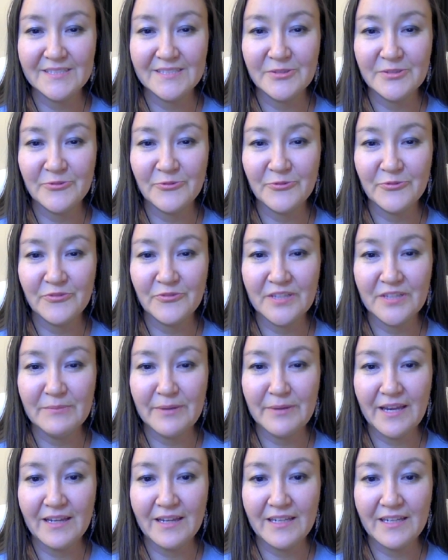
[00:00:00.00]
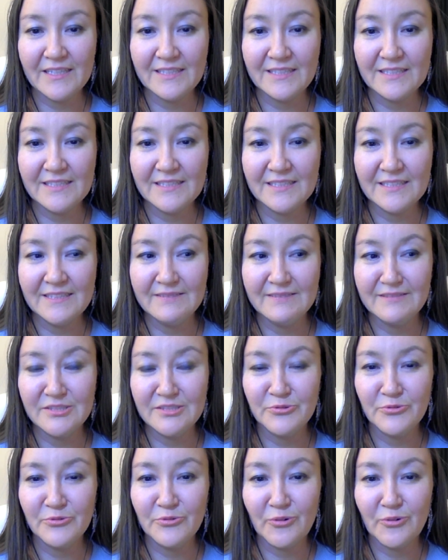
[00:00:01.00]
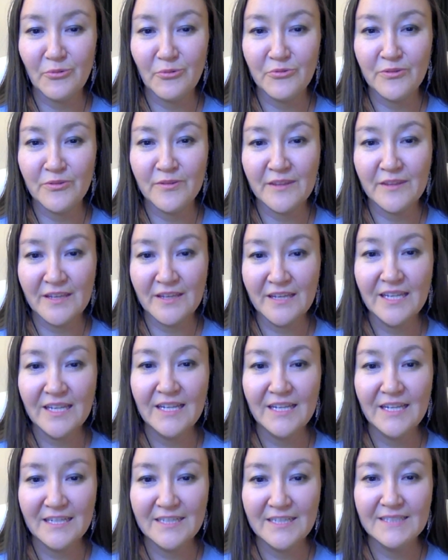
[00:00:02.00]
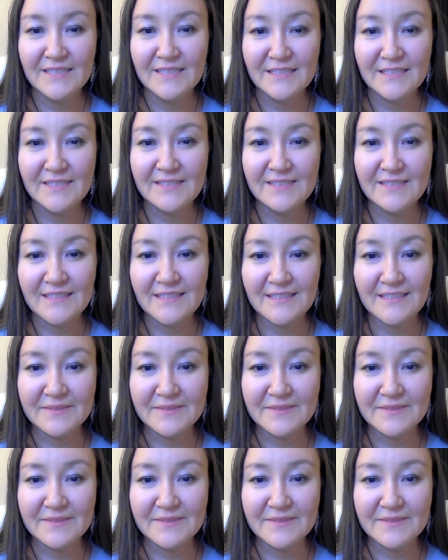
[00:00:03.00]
no feedback and there is no growth. Yeah.